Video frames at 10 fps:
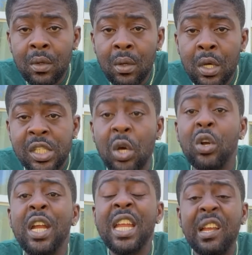So no
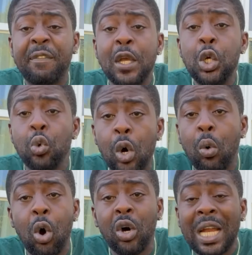need for no
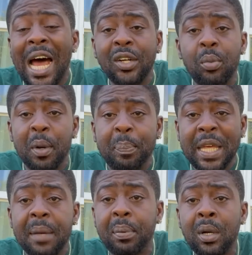what now. do my
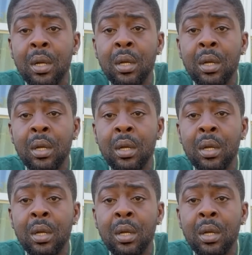people.